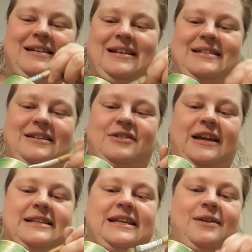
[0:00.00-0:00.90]
It's a good thing
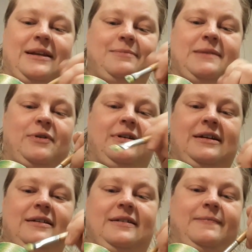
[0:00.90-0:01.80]
this yellow one is a bit more
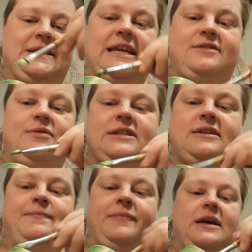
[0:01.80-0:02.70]
see-through, because it's